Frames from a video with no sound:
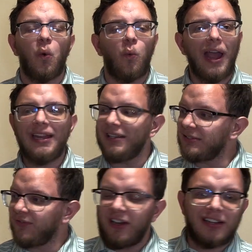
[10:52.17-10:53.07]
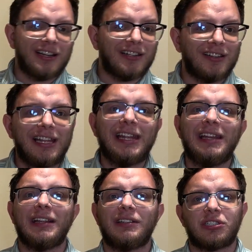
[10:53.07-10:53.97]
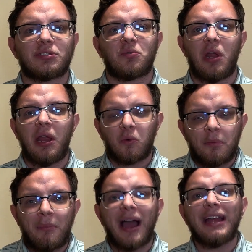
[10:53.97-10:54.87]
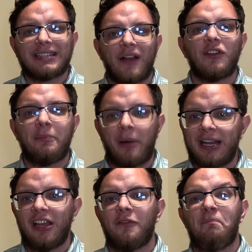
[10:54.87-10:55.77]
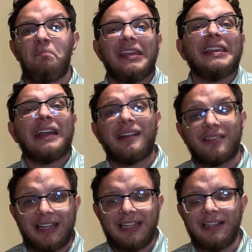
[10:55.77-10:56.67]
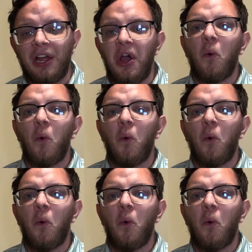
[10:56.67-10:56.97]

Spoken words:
White is very clean and it reminds everybody of being clean